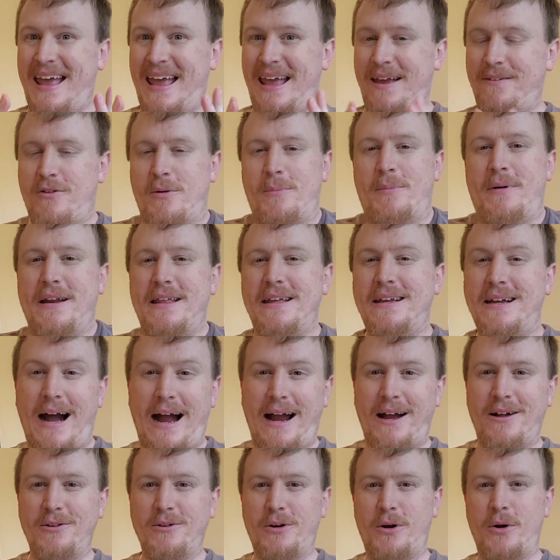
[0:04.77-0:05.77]
Hey everybody,
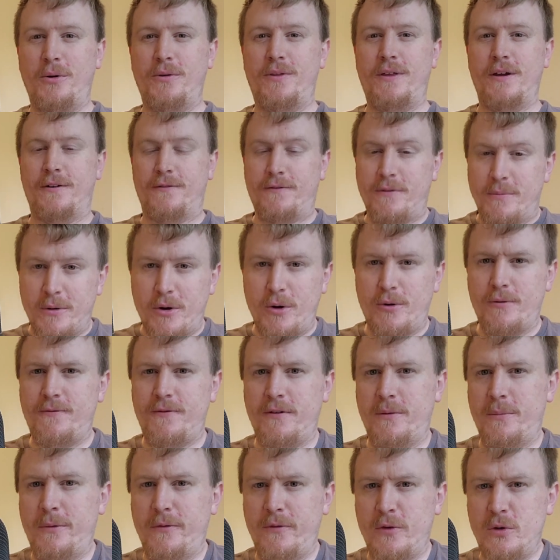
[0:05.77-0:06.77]
Kyle Goth here from
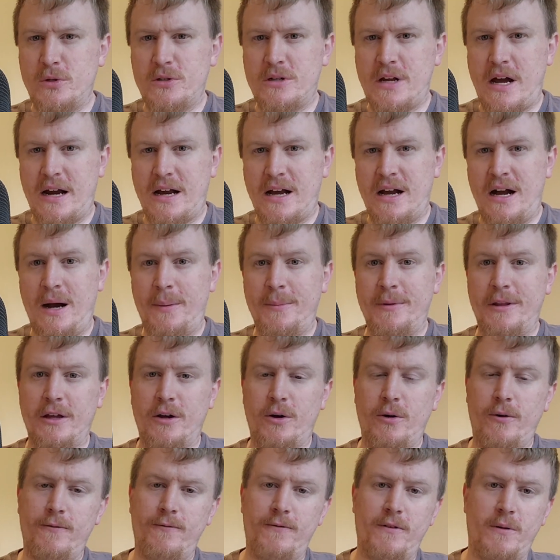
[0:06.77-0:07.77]
GoatFilmReviews.com and the
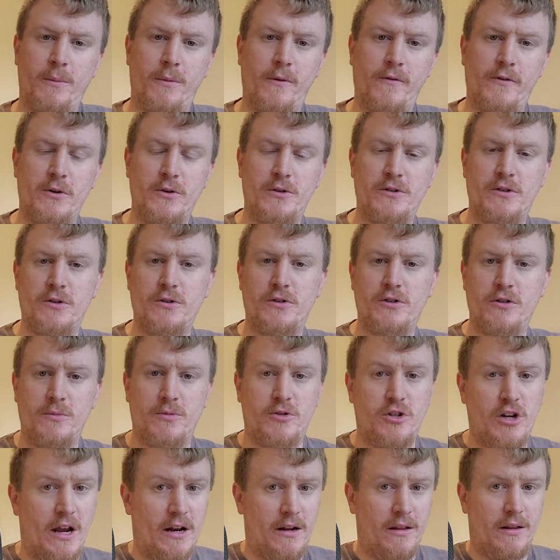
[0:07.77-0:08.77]
Goat Film Reviews
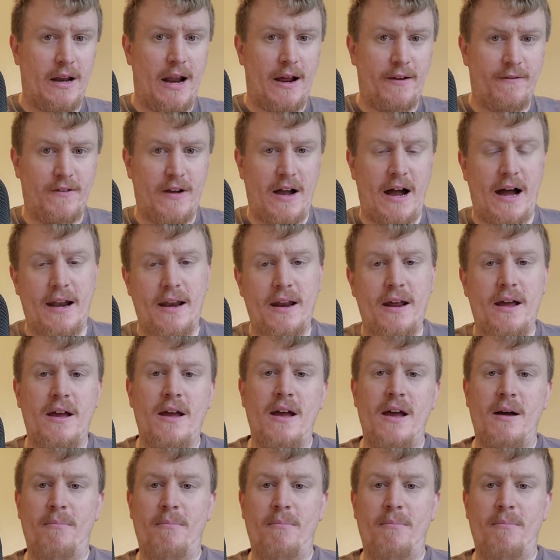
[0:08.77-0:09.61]
YouTube channel, and I've got